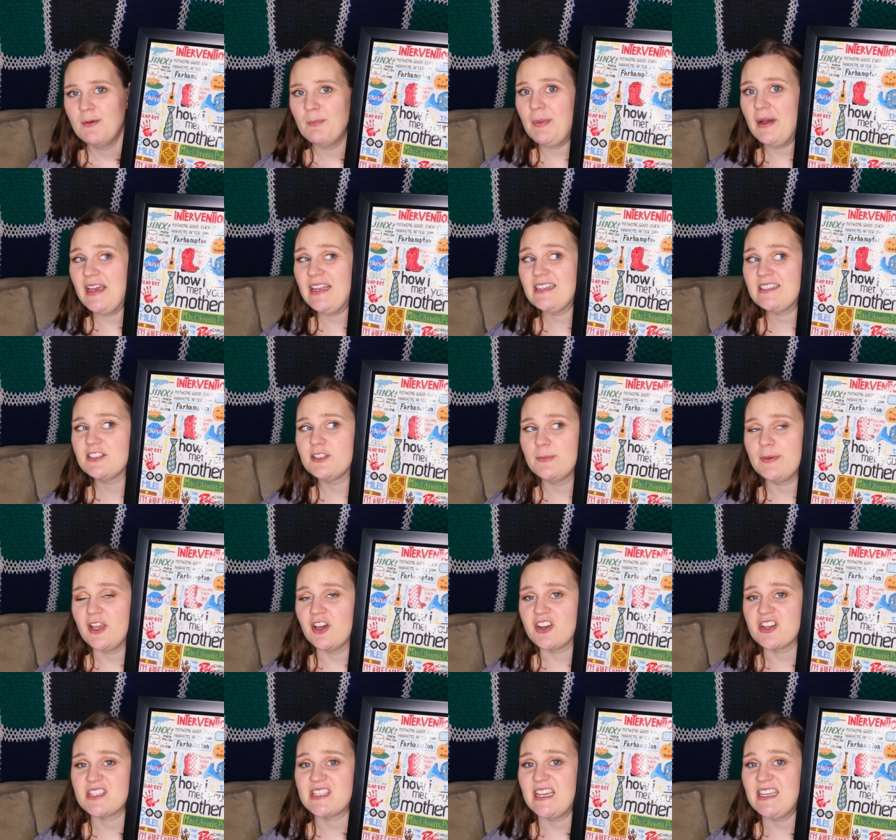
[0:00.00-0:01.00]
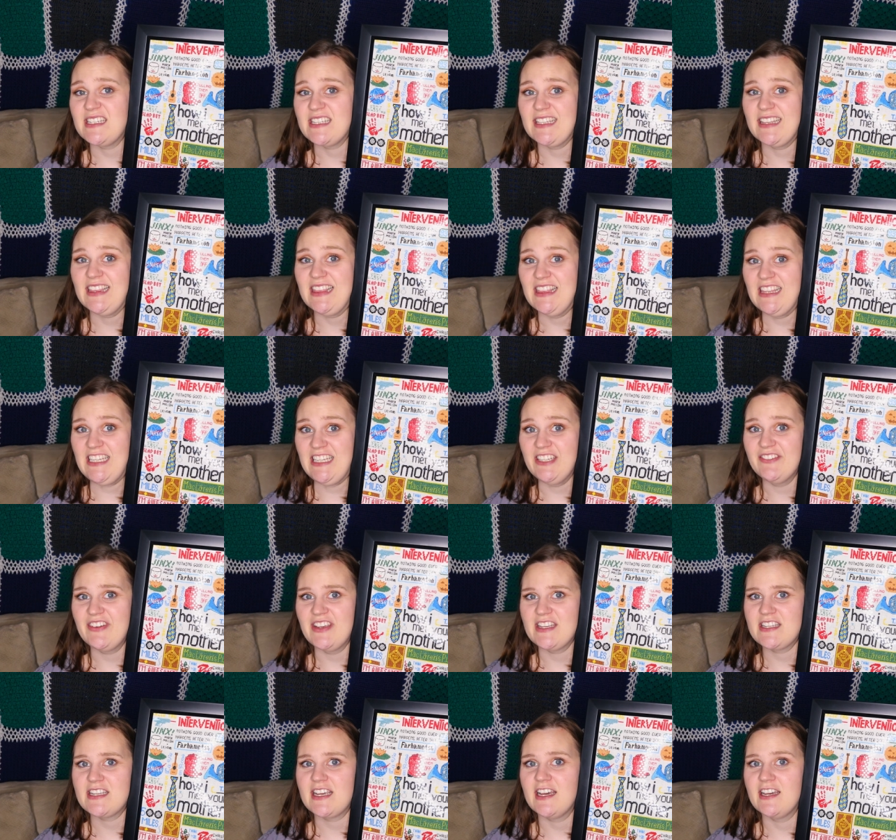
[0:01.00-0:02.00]
But to be honest, I didn't leave
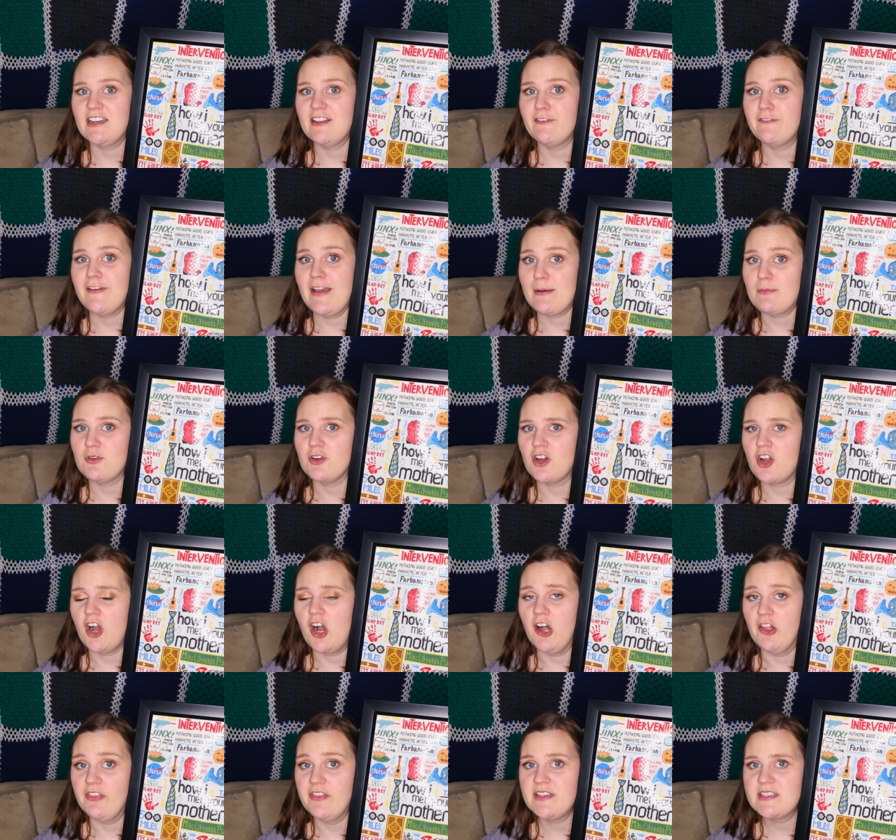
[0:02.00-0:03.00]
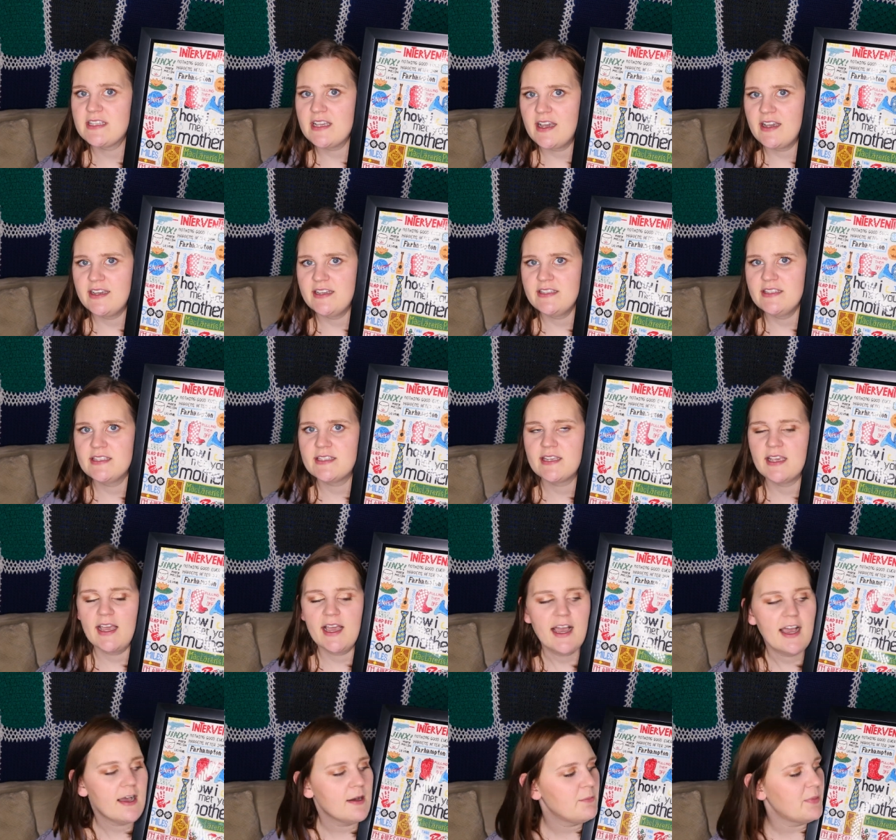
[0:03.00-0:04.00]
a ton of fabric on the sides,
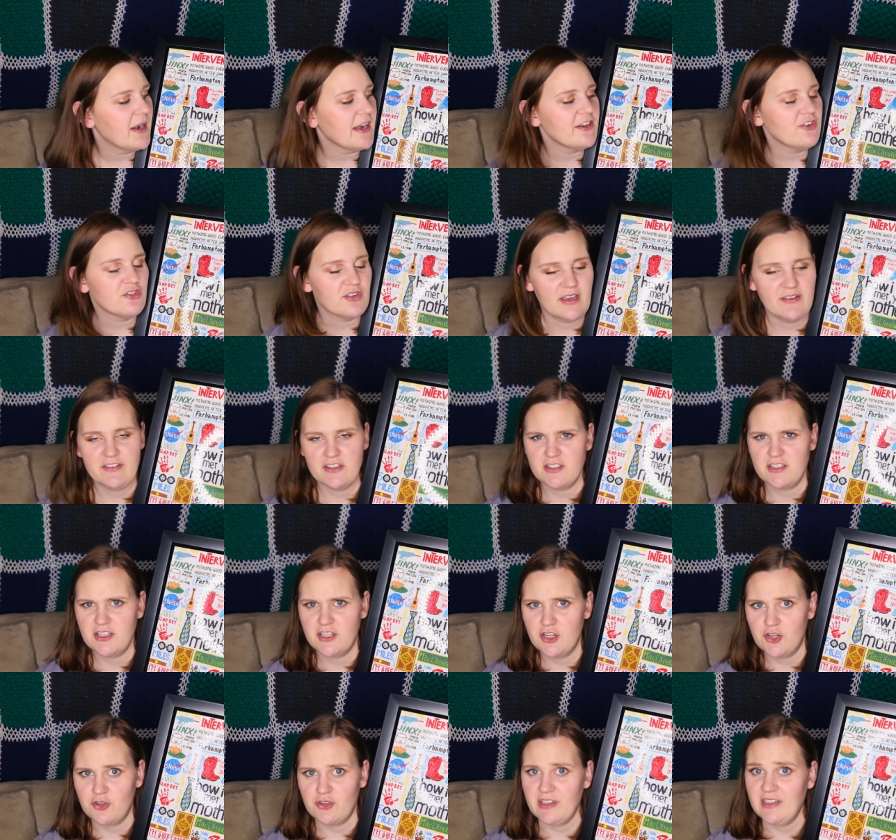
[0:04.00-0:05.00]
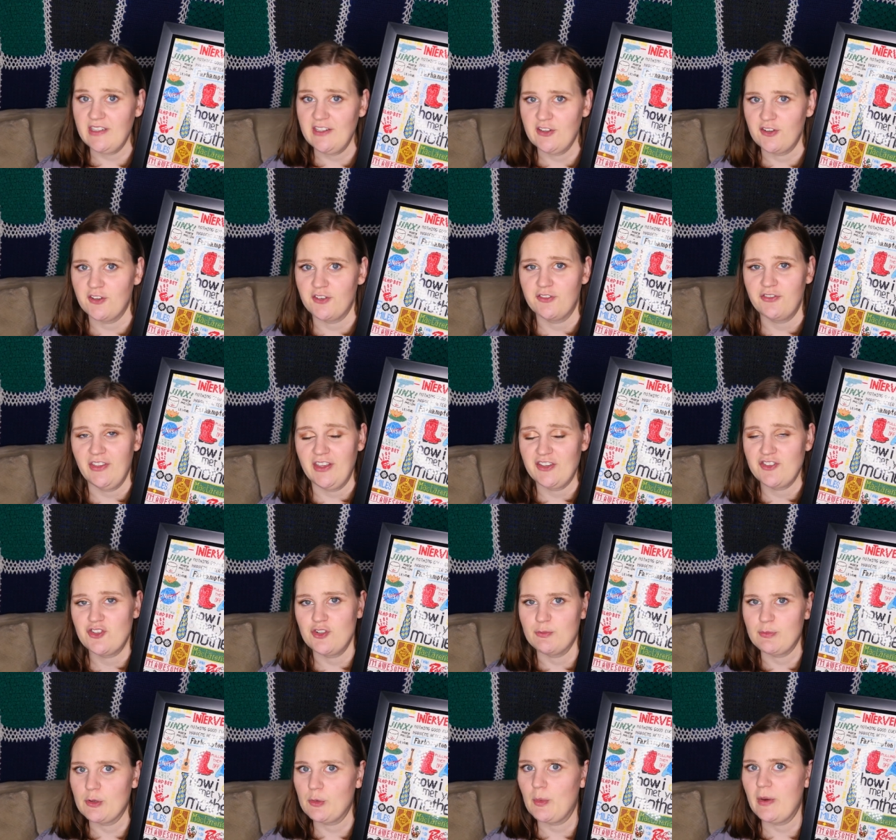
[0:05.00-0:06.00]
uh, but I don't have it secured in here like
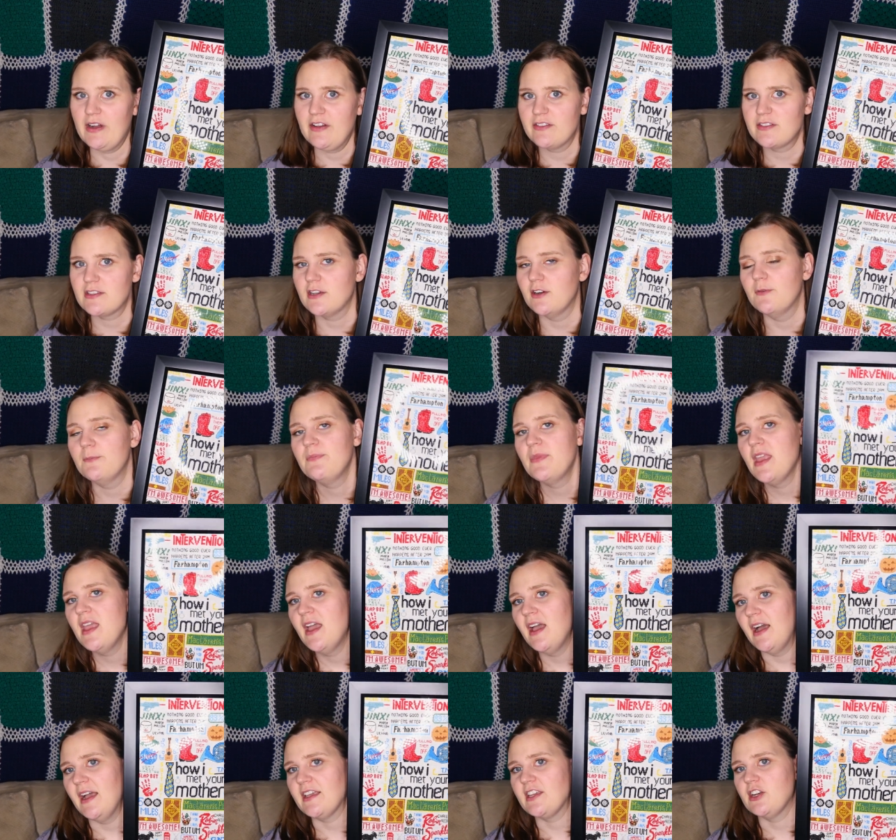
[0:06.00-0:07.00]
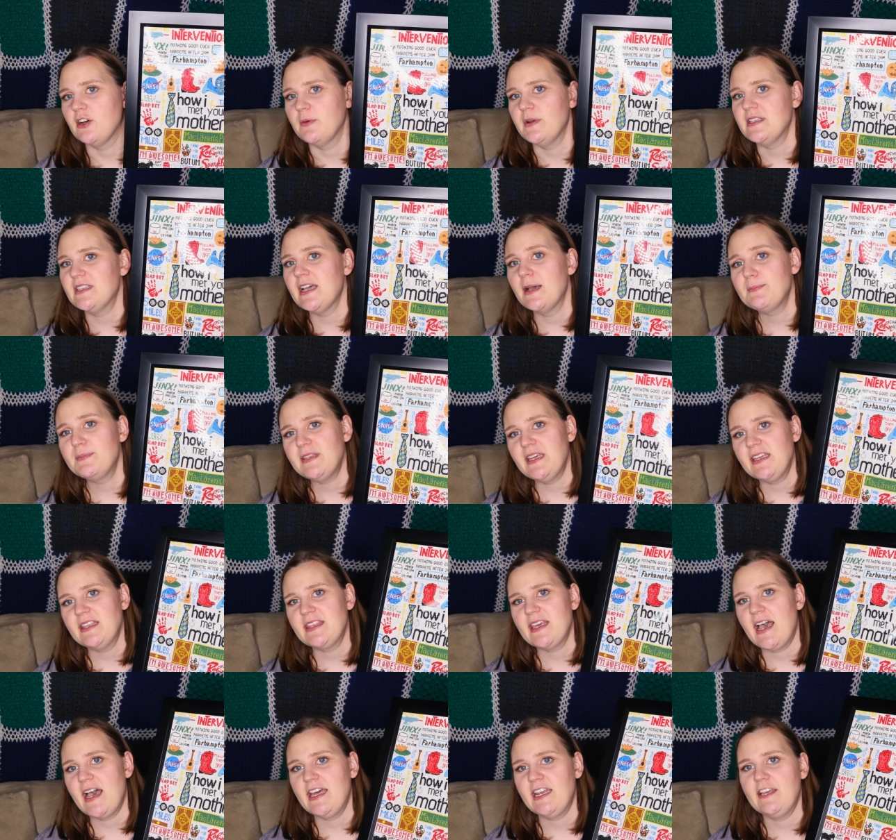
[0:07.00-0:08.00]
super well. So I can always update
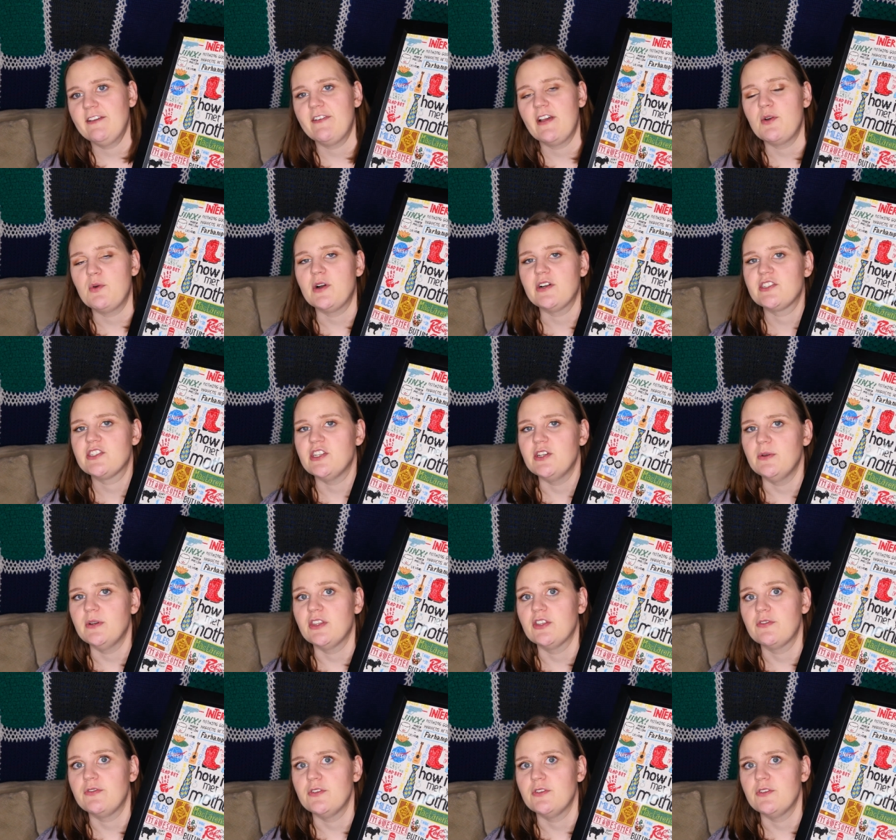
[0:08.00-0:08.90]
that if I want to in the